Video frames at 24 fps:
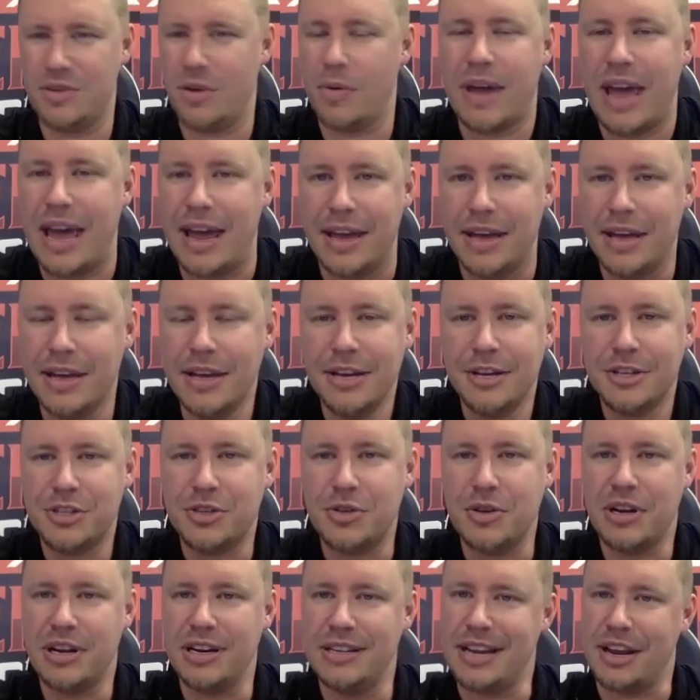Okay, so
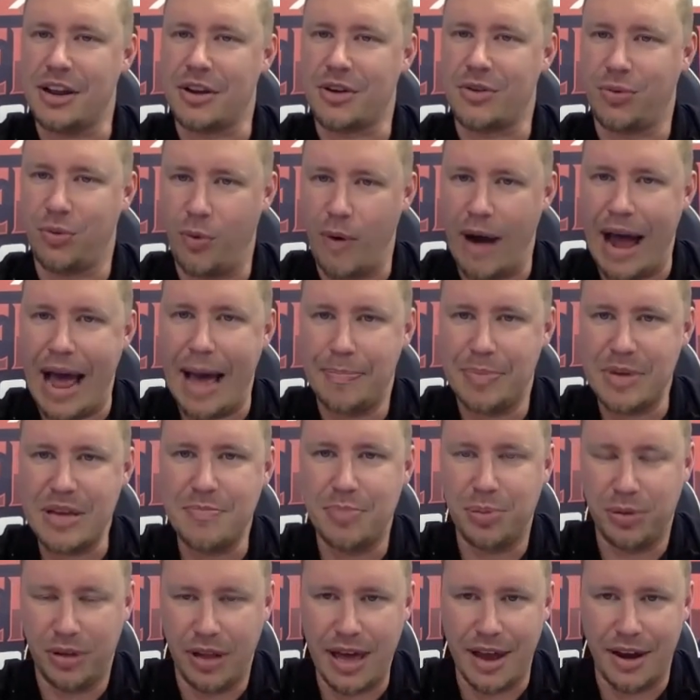you're going to take a crappy
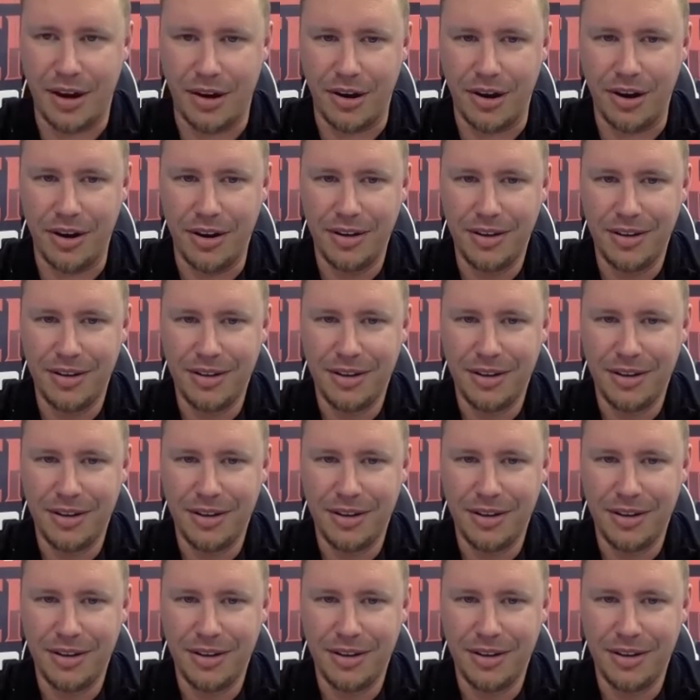player